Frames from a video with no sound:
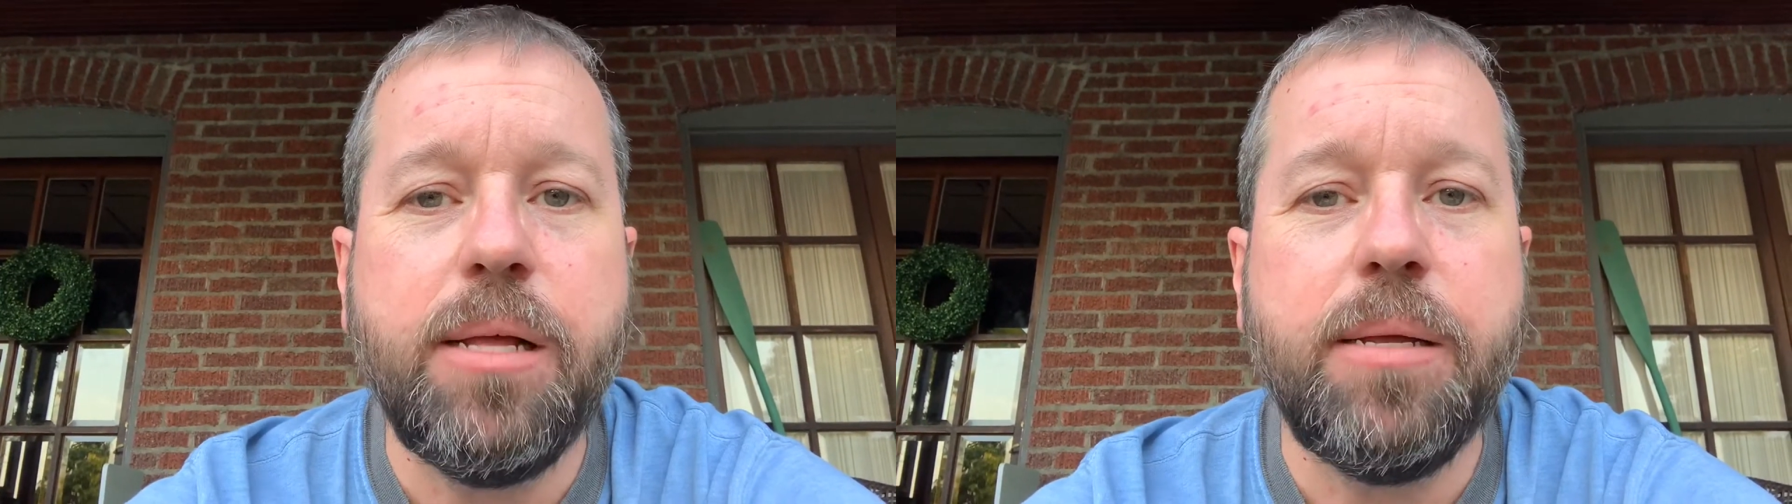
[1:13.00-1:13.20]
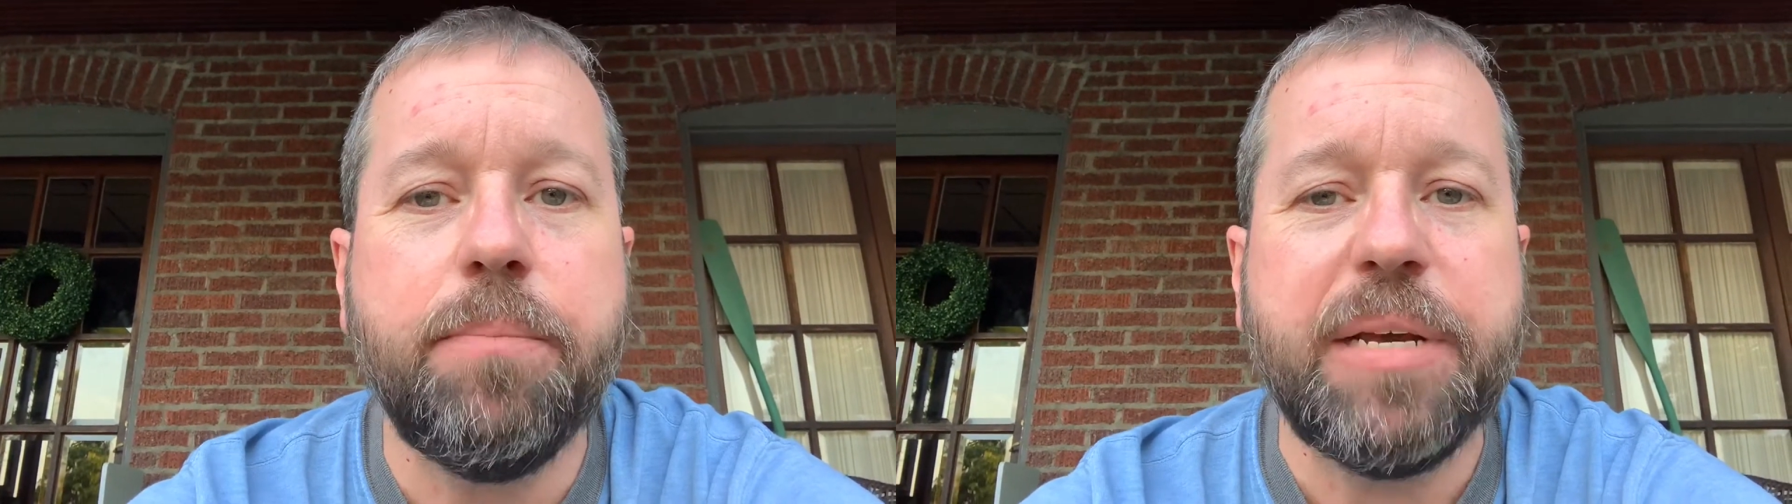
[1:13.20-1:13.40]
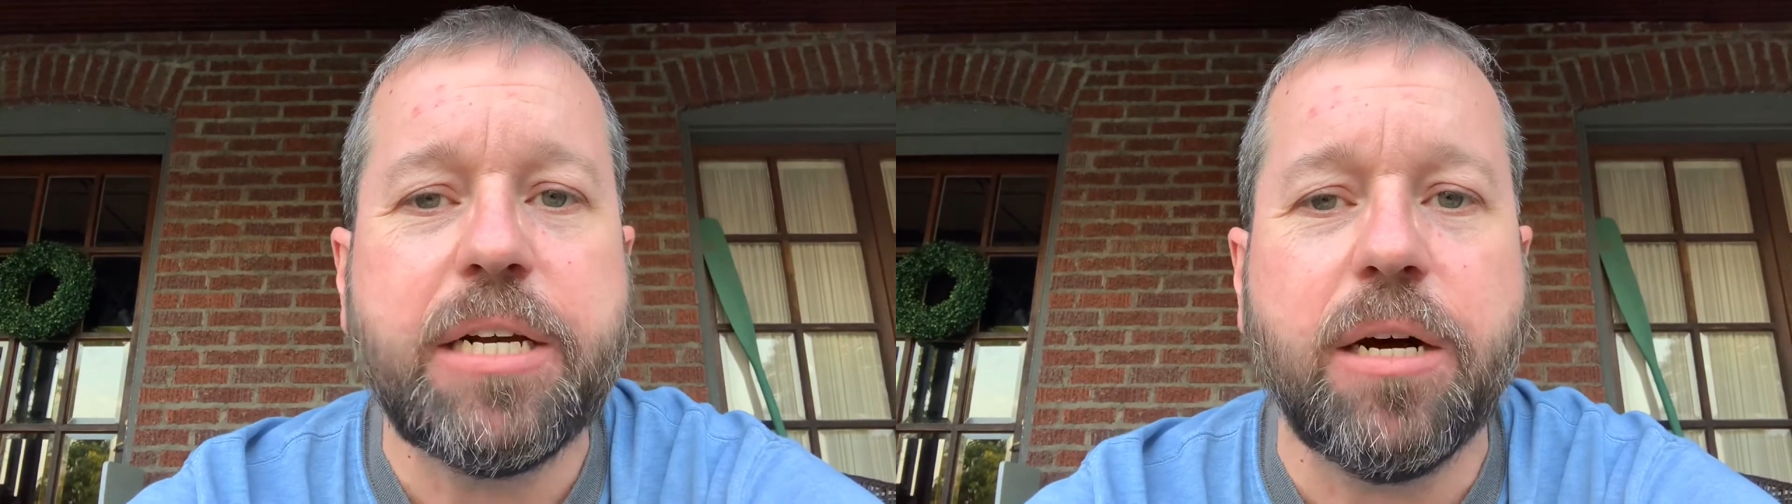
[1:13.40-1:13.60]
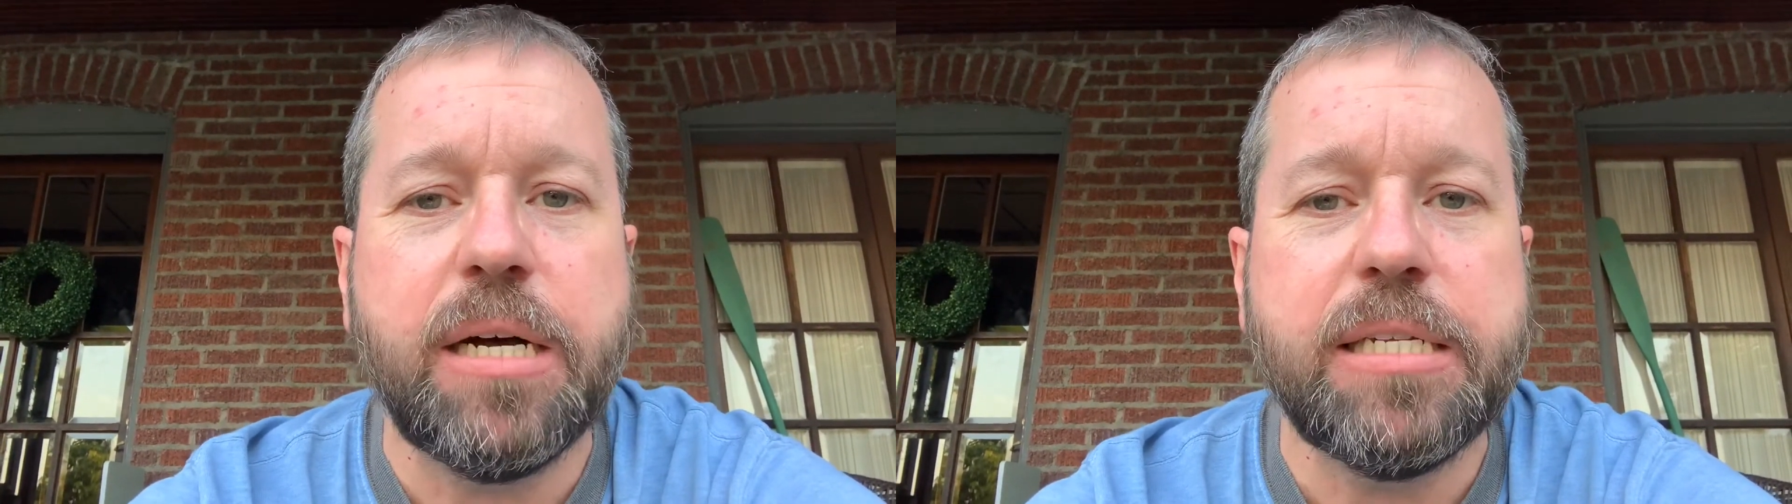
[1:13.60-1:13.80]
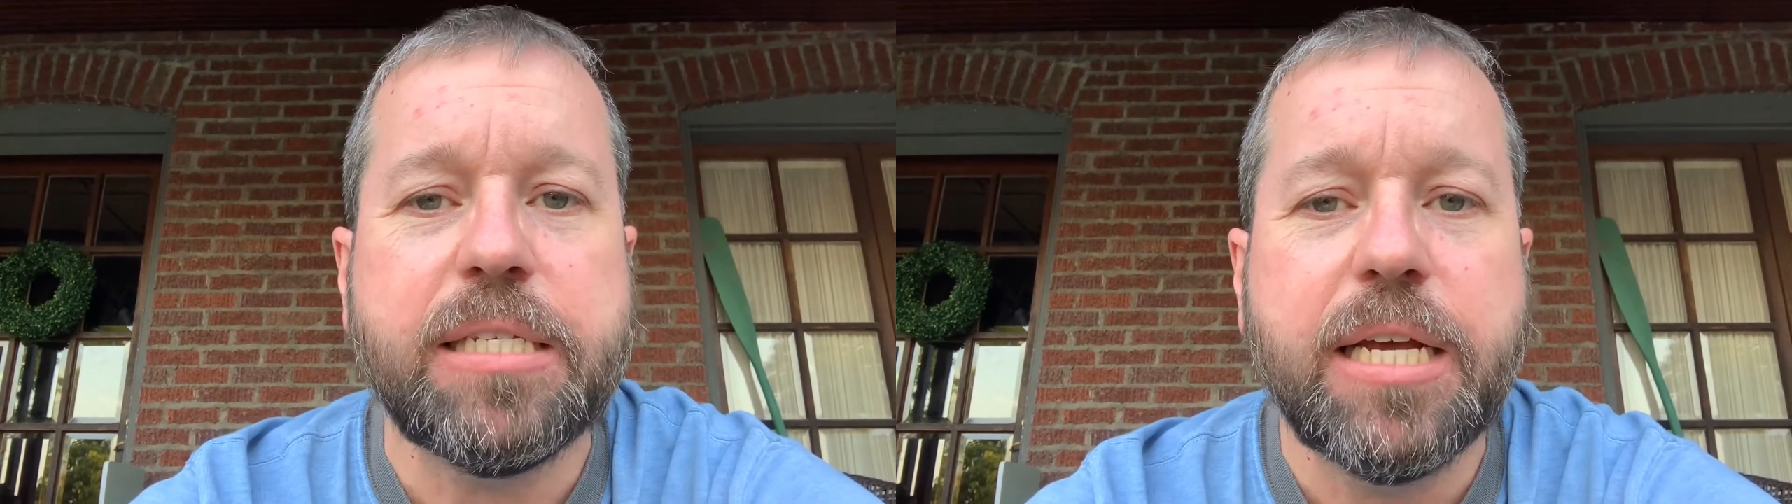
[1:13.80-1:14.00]

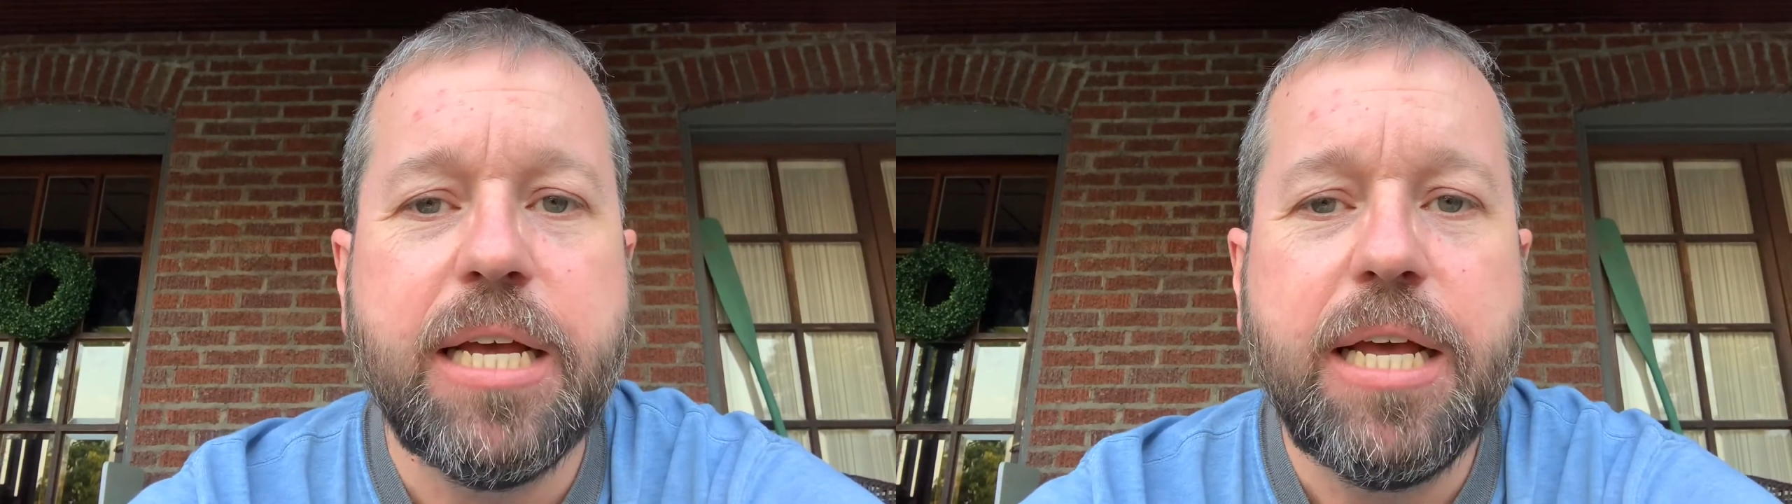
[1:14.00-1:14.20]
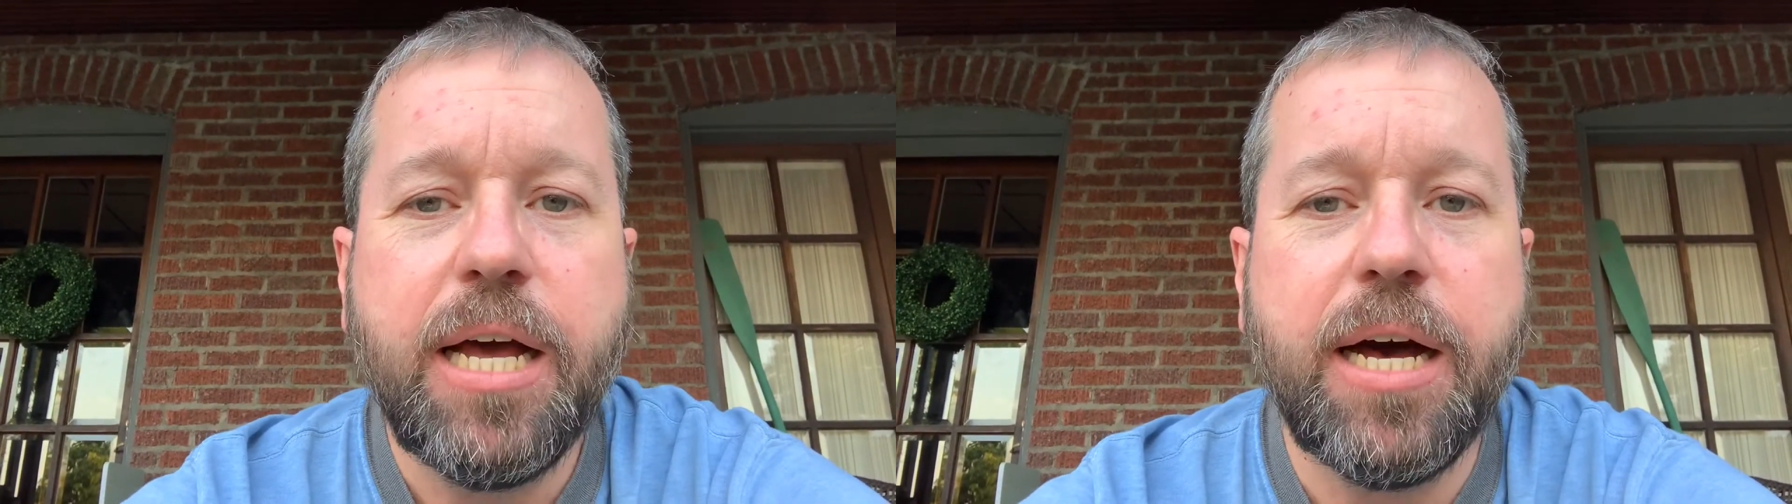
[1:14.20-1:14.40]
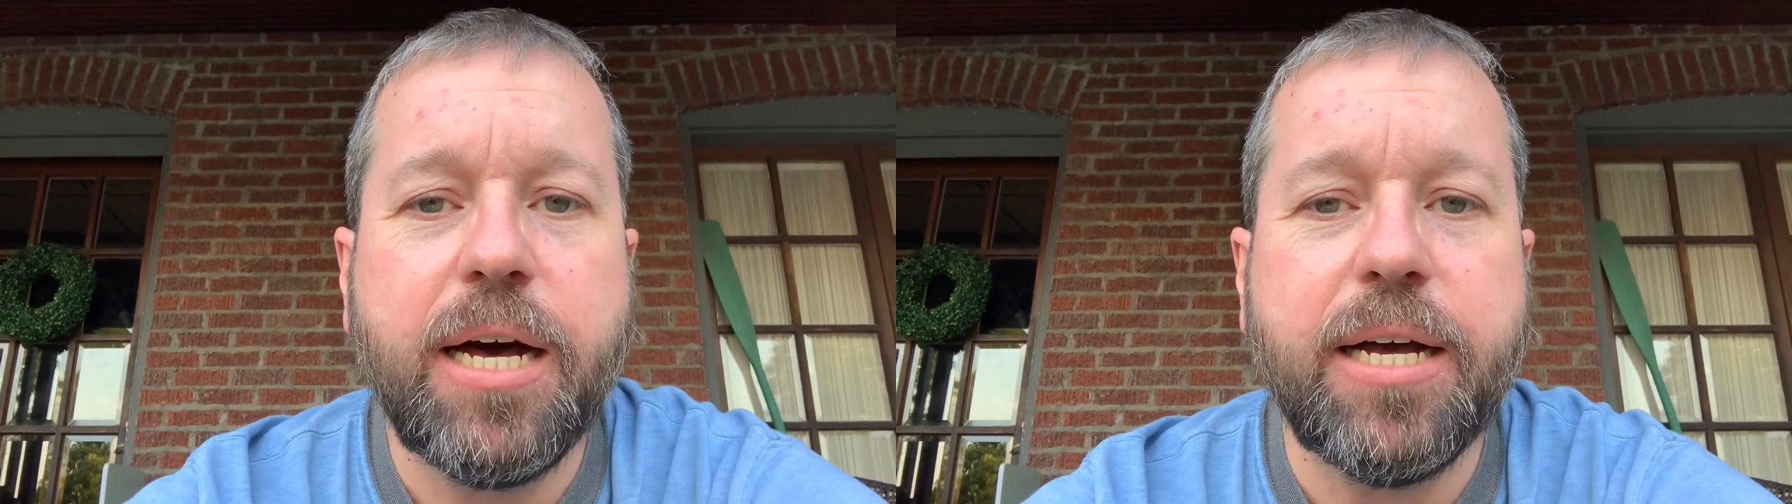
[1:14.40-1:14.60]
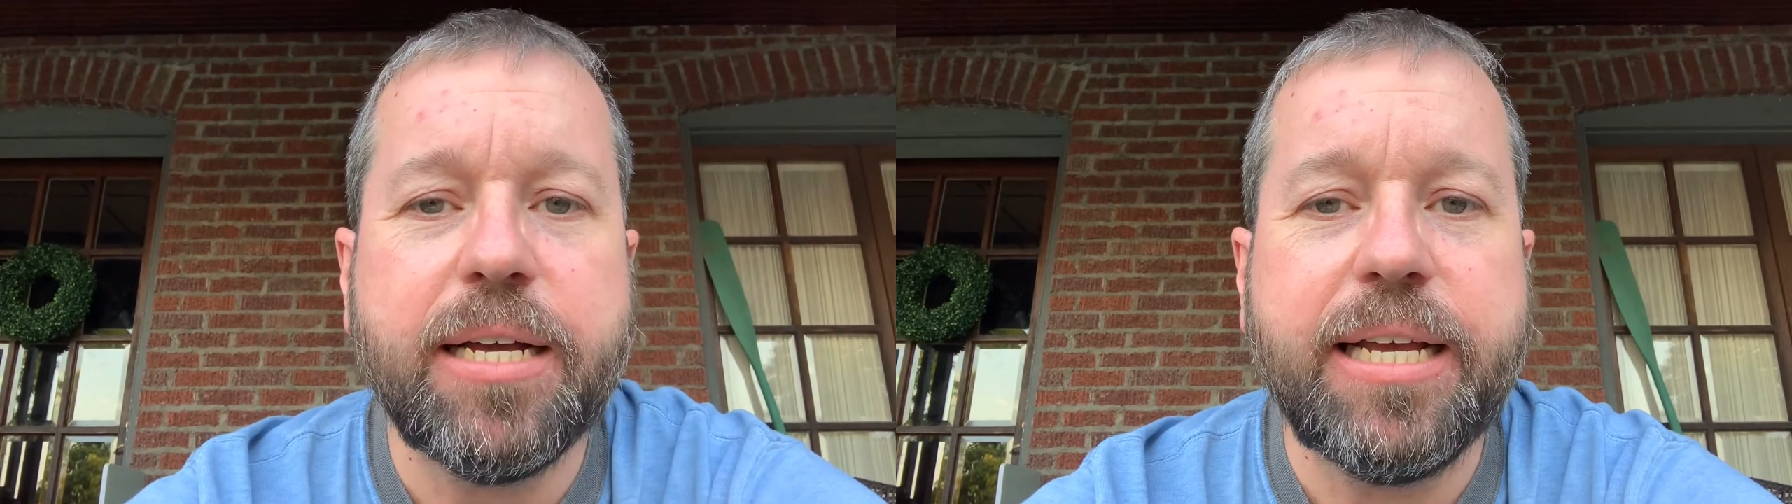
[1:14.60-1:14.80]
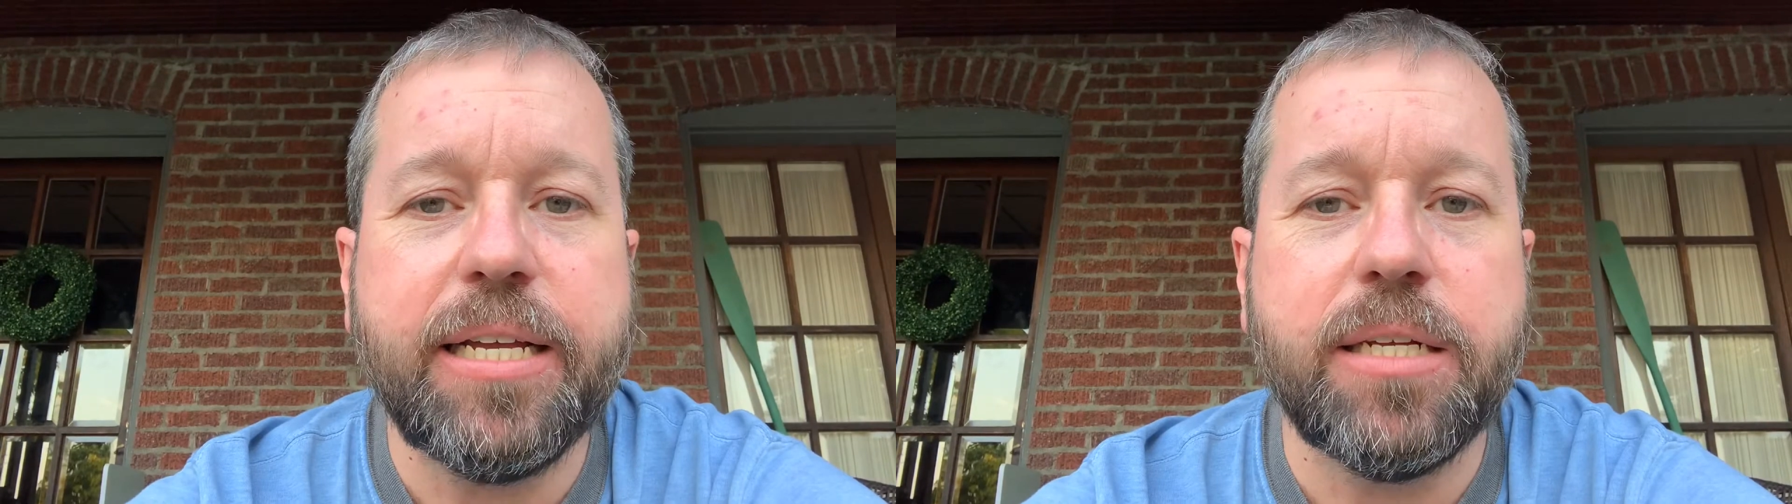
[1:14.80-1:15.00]
because
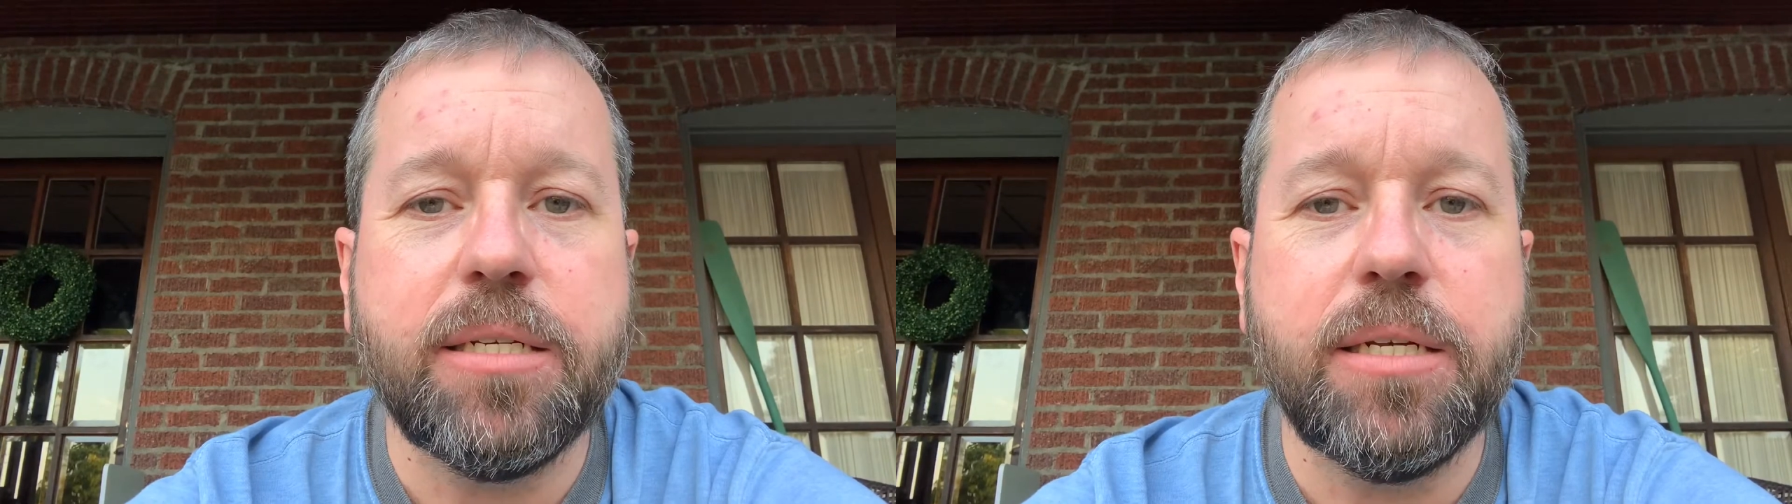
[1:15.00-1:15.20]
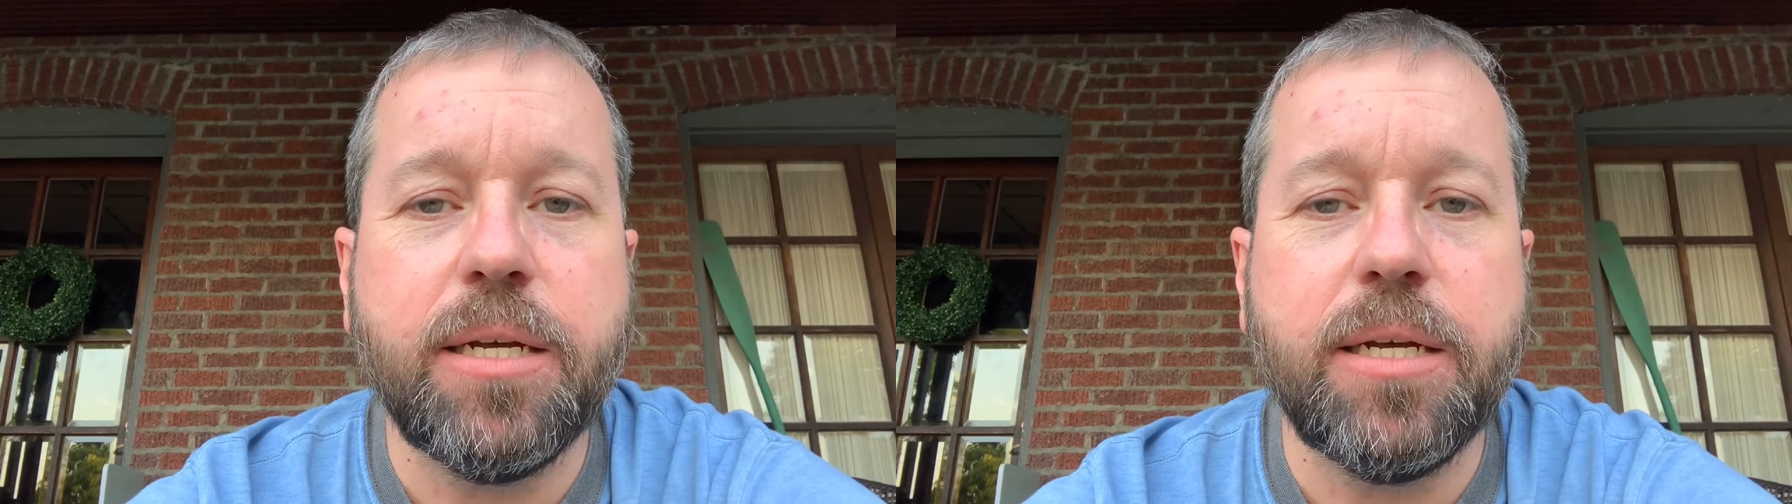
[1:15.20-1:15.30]
in